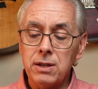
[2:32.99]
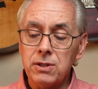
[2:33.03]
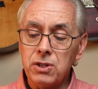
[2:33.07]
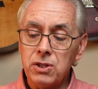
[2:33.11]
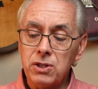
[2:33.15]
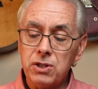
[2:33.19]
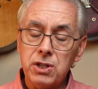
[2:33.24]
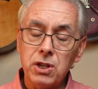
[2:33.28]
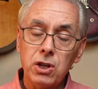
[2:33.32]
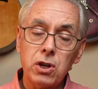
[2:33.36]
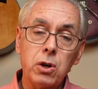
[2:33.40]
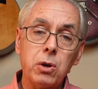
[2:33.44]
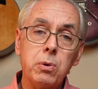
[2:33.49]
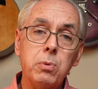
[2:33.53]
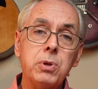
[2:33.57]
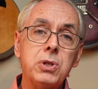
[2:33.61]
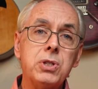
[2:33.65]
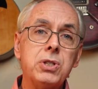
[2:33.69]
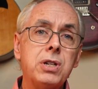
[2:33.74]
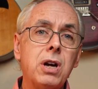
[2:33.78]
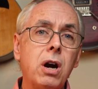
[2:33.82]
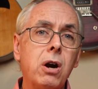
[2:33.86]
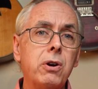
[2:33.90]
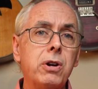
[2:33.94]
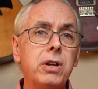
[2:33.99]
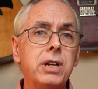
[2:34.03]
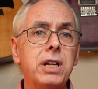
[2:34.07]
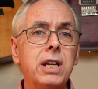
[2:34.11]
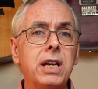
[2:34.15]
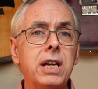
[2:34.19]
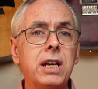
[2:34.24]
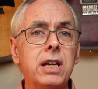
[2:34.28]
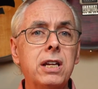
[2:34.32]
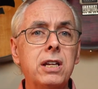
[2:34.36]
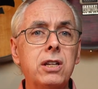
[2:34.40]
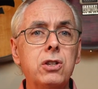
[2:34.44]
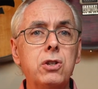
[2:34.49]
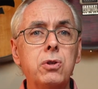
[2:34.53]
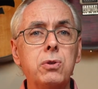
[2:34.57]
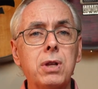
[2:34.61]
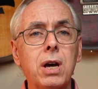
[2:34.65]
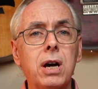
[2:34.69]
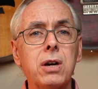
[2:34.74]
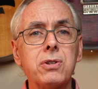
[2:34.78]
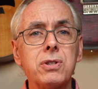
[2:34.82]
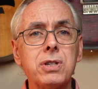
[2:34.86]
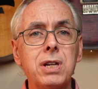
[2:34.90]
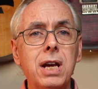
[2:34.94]
this distillery was started in
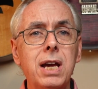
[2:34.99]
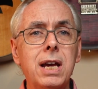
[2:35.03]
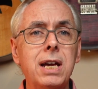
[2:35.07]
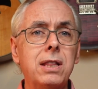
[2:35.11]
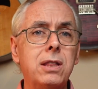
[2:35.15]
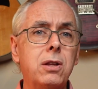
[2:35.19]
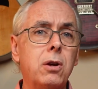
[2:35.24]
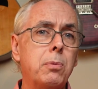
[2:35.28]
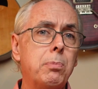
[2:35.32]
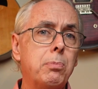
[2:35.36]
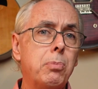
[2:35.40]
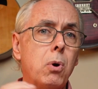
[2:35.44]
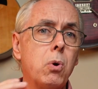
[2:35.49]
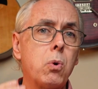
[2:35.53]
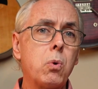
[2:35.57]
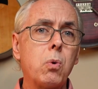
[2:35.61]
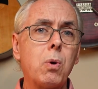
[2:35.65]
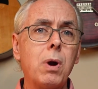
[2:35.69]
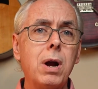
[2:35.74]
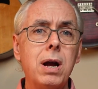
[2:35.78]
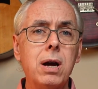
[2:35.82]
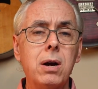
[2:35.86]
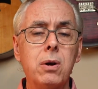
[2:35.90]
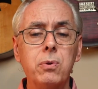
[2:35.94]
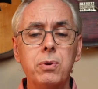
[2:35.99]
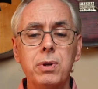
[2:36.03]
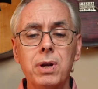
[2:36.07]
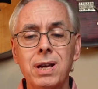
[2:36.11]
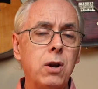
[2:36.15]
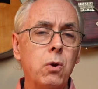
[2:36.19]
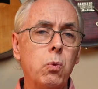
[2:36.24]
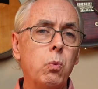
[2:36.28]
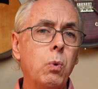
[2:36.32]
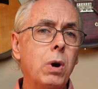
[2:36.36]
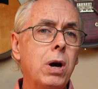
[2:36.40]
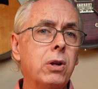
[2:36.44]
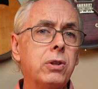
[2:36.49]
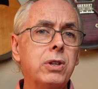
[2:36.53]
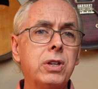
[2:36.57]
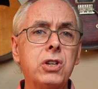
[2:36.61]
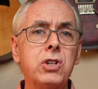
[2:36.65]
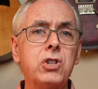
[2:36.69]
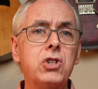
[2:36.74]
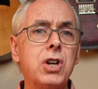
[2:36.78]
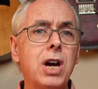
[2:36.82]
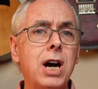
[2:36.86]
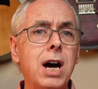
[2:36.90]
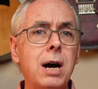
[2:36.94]
2008. They broke ground on a welding
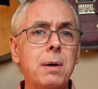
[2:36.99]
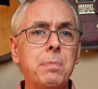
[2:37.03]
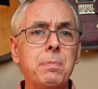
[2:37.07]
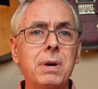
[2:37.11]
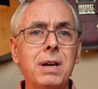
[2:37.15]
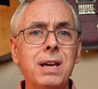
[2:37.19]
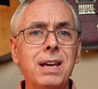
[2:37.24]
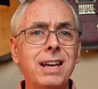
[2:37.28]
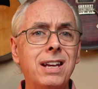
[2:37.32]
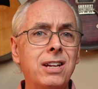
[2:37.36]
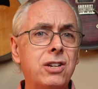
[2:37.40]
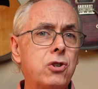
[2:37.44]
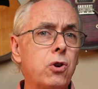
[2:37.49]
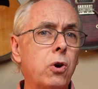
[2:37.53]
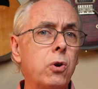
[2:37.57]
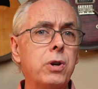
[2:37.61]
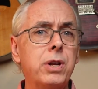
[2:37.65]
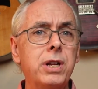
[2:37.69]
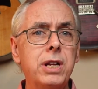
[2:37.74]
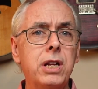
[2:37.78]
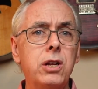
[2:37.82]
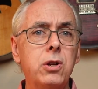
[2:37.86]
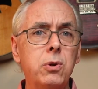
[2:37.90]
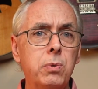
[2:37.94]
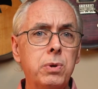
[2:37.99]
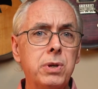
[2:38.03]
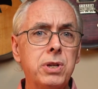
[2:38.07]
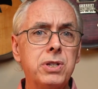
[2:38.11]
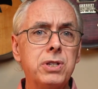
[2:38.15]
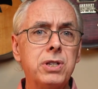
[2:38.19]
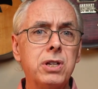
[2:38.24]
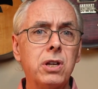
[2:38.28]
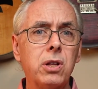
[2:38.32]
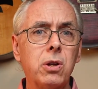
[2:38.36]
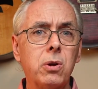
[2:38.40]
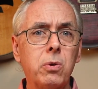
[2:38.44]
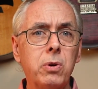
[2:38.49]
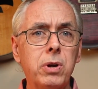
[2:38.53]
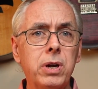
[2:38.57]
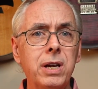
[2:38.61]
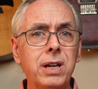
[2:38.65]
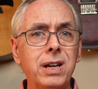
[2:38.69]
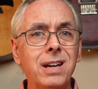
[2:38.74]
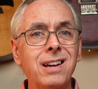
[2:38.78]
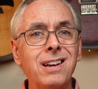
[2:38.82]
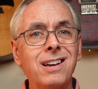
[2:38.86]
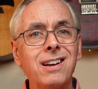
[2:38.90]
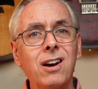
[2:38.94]
shop and turned it into a
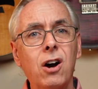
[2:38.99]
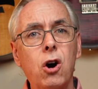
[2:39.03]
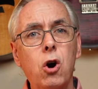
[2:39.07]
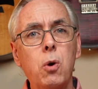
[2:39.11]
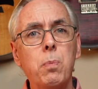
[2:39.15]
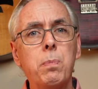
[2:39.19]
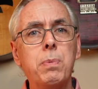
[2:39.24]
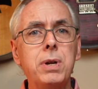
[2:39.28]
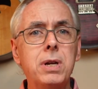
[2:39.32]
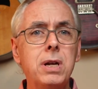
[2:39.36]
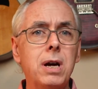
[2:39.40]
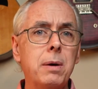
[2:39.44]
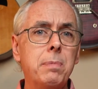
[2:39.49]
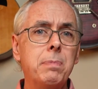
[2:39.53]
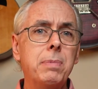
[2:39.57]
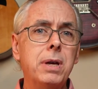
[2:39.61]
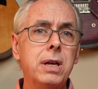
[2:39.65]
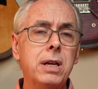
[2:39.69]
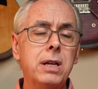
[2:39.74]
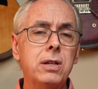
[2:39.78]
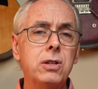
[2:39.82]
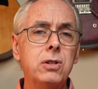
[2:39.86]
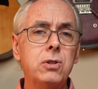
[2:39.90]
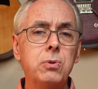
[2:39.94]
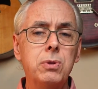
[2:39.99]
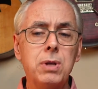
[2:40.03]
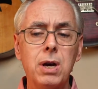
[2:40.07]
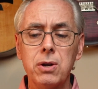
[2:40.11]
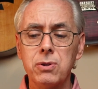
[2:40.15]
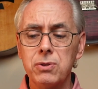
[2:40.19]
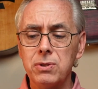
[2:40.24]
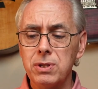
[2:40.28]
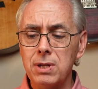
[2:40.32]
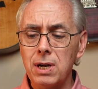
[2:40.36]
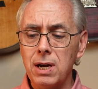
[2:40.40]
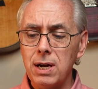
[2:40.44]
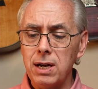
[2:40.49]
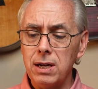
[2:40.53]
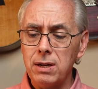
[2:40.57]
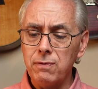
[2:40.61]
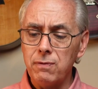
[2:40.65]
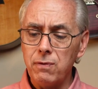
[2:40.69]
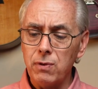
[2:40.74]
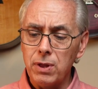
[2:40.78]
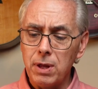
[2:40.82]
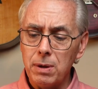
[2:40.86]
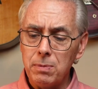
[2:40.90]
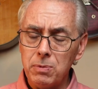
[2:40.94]
distillery. Opened up in 2009
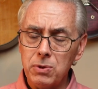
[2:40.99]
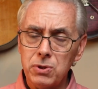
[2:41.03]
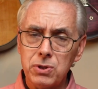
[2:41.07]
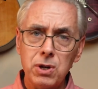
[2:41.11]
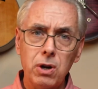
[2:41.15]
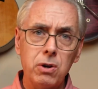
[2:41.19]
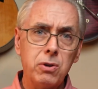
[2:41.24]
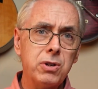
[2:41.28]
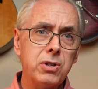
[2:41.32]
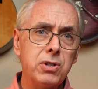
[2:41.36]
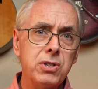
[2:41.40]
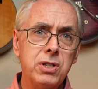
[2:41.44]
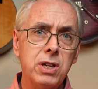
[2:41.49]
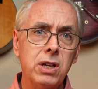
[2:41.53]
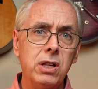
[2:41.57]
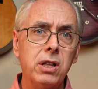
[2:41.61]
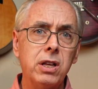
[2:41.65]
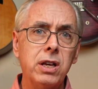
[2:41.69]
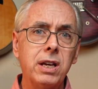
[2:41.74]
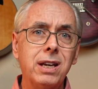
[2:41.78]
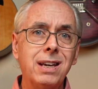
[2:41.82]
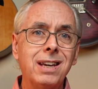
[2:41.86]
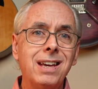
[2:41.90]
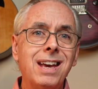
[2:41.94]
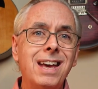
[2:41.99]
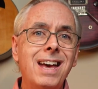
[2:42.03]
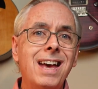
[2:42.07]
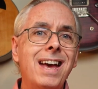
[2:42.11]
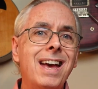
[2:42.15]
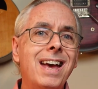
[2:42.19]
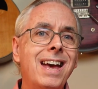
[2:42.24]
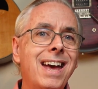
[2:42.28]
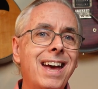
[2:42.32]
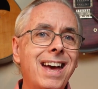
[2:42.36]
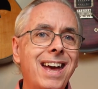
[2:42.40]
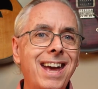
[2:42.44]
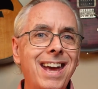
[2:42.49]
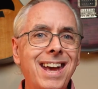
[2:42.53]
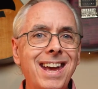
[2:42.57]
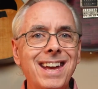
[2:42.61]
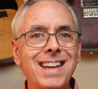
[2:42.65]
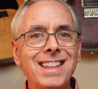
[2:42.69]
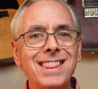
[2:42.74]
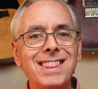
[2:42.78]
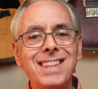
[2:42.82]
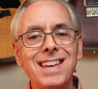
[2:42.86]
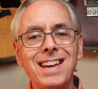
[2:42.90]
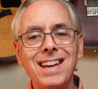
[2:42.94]
for them to start distilling,
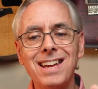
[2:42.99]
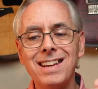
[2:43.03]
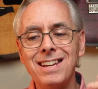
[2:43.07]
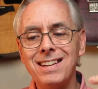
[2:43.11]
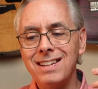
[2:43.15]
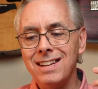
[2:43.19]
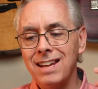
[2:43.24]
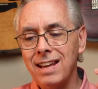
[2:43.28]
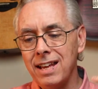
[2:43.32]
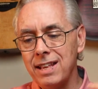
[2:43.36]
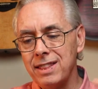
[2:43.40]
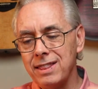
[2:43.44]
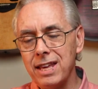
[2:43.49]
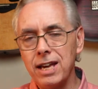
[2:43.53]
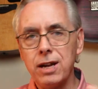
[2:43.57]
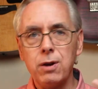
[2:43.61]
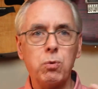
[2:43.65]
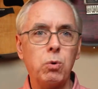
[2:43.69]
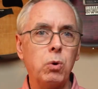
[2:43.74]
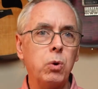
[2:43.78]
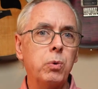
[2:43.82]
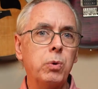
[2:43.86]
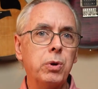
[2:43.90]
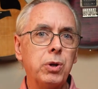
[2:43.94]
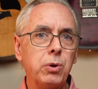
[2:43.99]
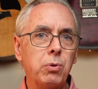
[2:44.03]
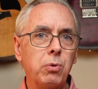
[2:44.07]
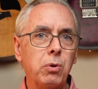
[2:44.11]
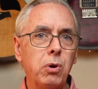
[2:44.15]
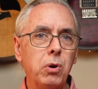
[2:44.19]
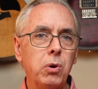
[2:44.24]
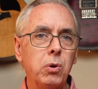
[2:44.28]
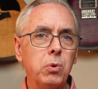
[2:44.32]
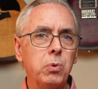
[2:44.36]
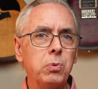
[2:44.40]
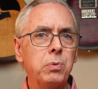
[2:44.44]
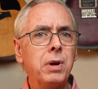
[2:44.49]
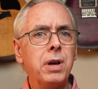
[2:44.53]
and then they grew and grew,